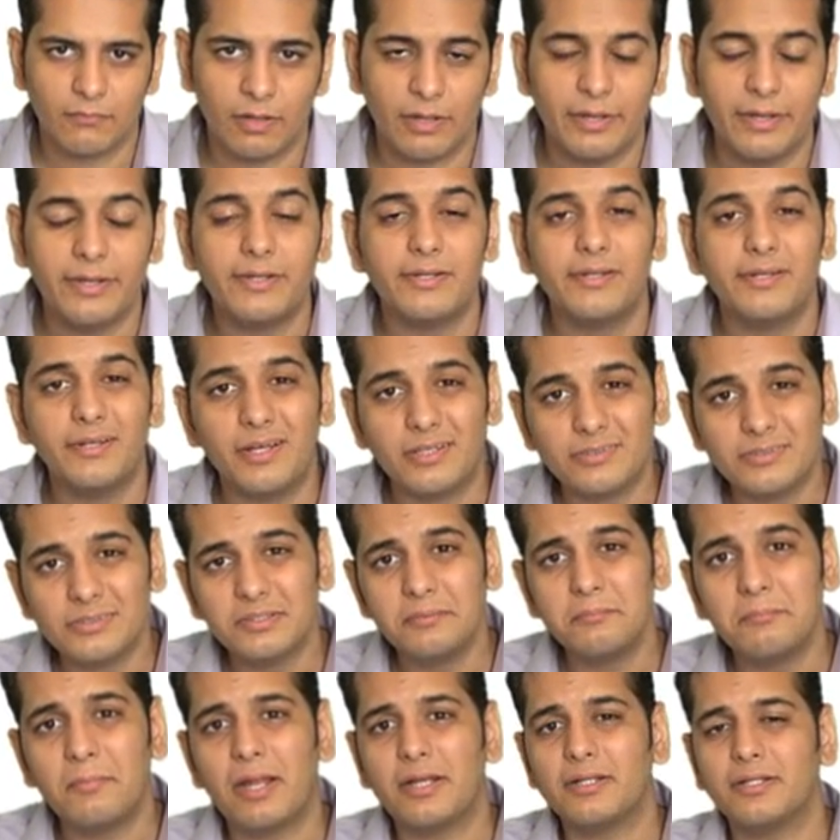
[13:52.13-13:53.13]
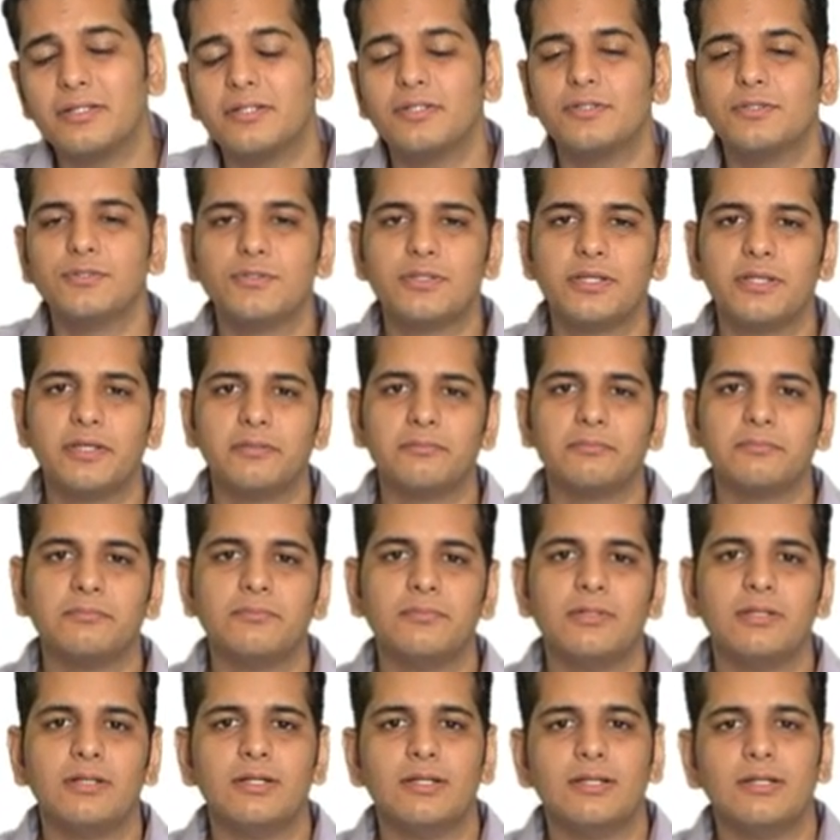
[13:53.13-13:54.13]
It doesn't matter to
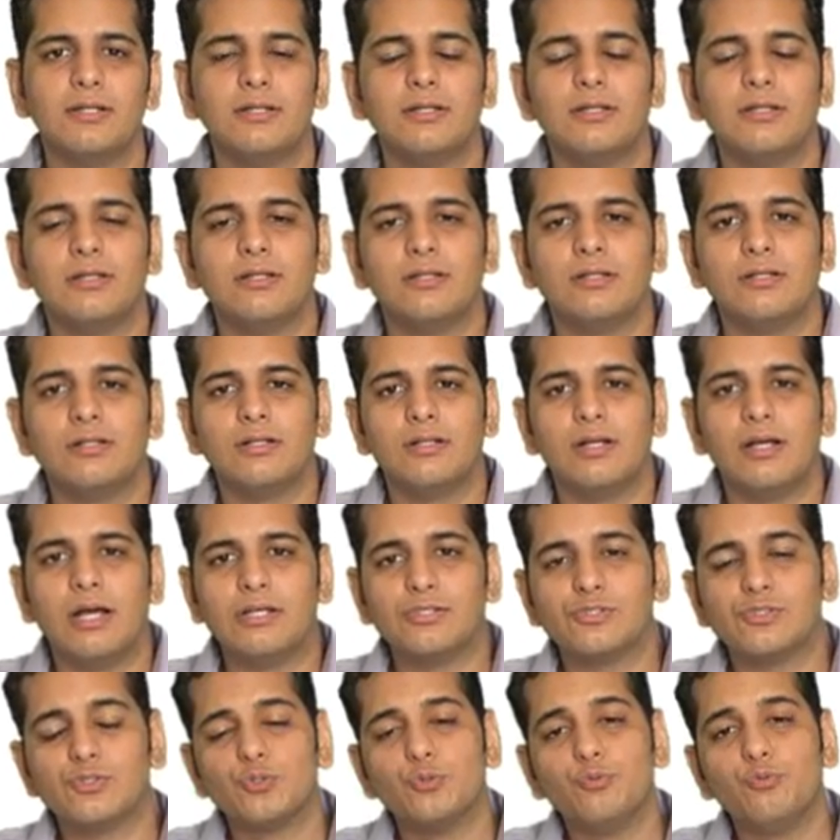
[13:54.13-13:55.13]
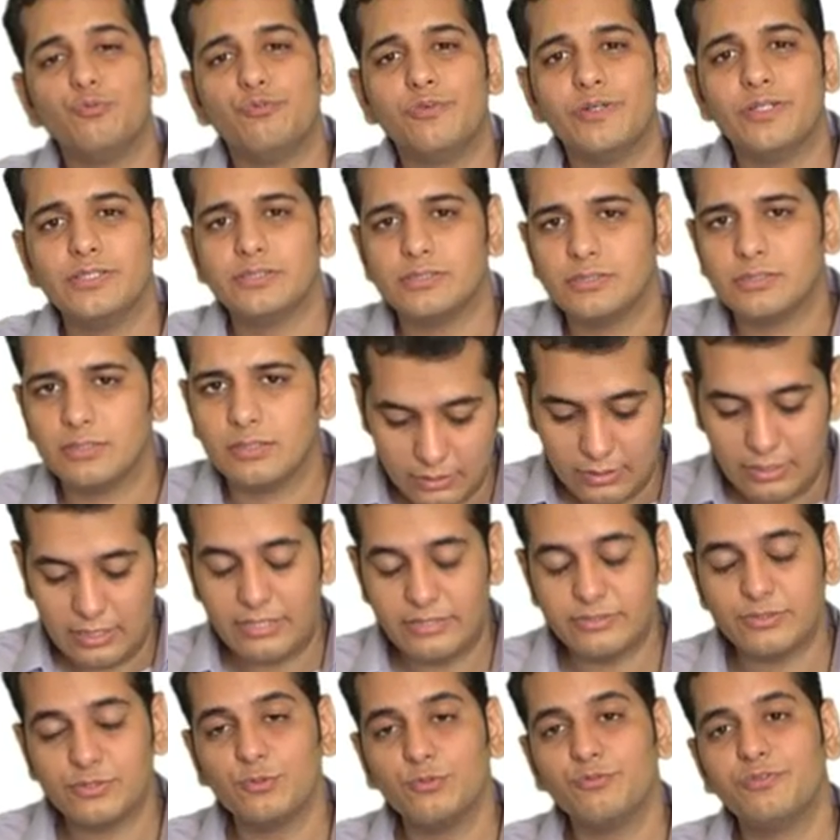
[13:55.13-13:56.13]
them as to
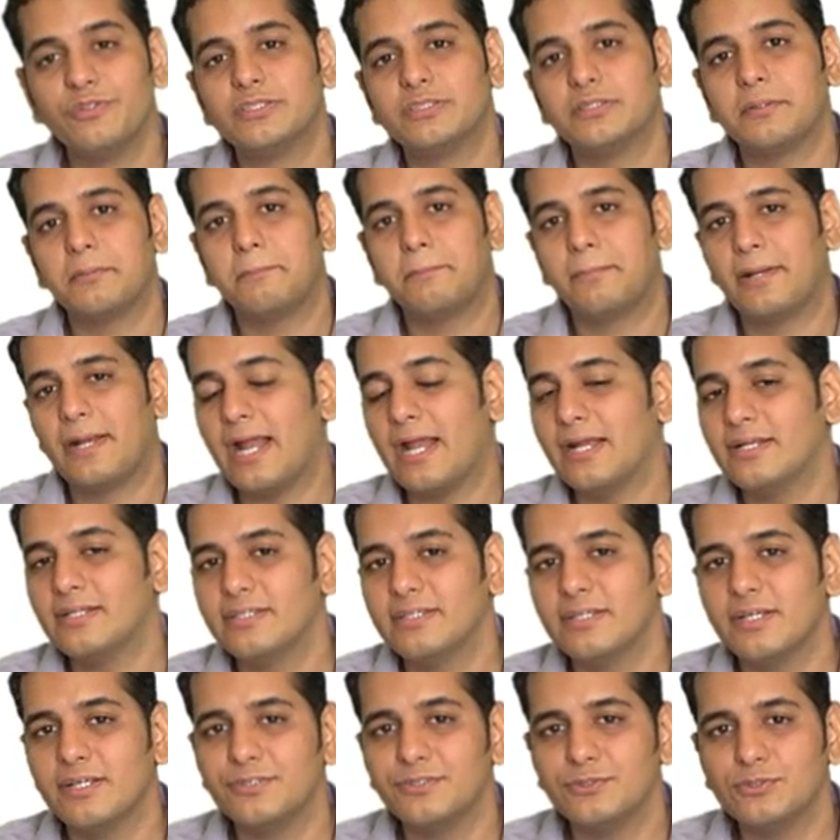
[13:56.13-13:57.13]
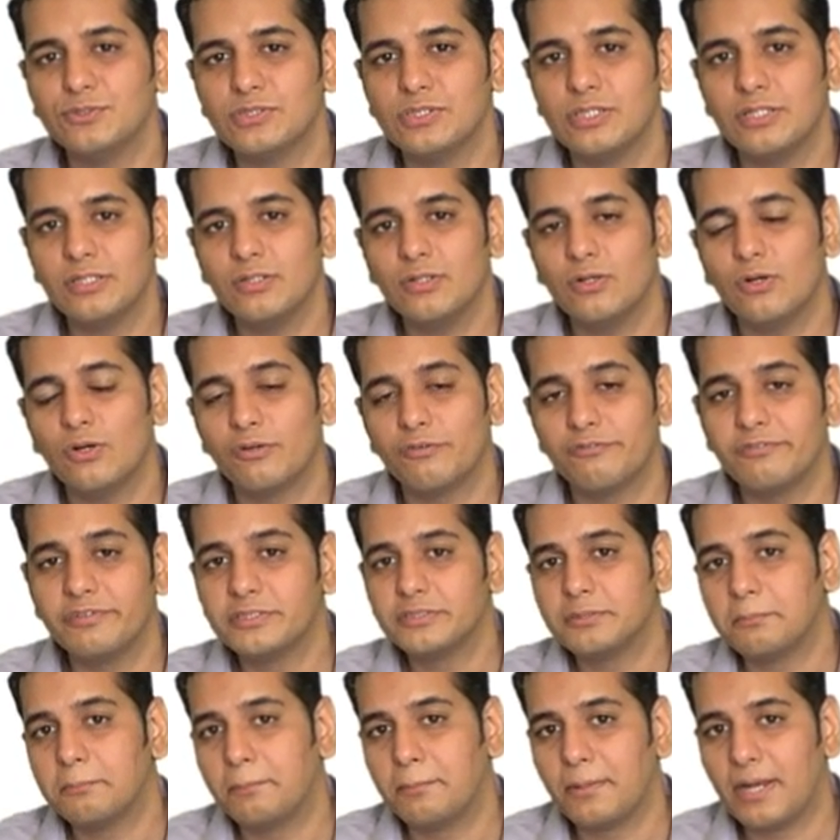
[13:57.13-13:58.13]
which brand they are using or
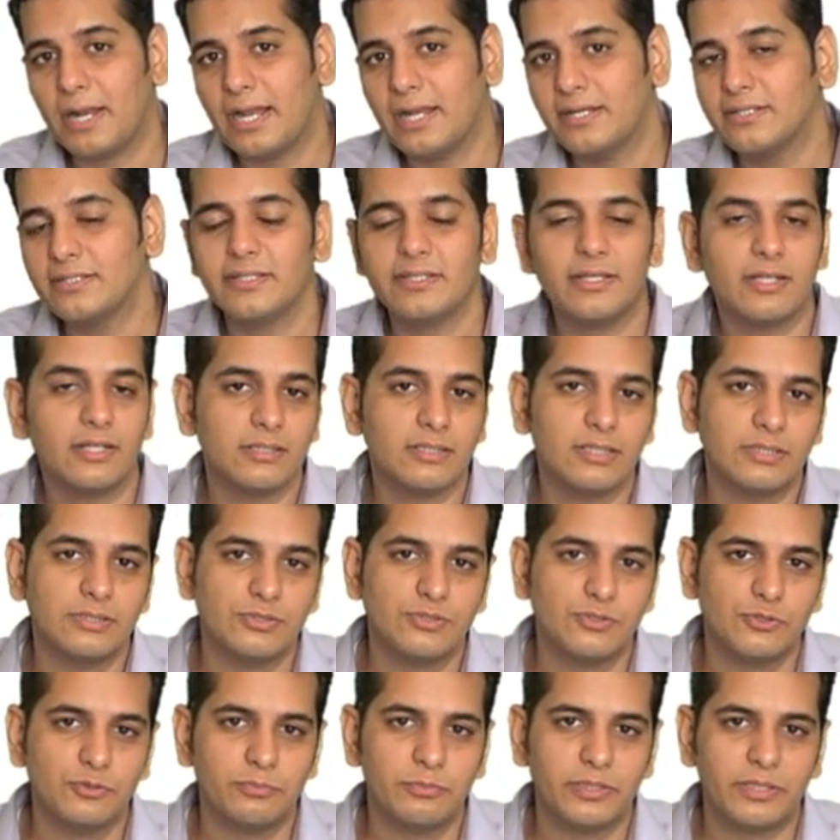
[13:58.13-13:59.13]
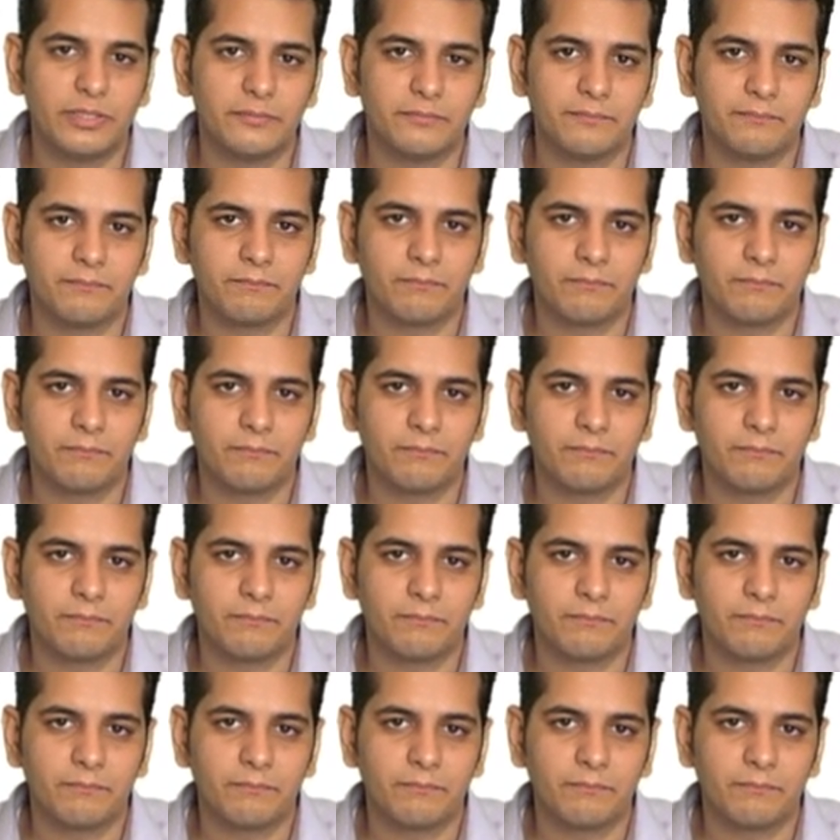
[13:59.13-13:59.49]
which brand they are consuming.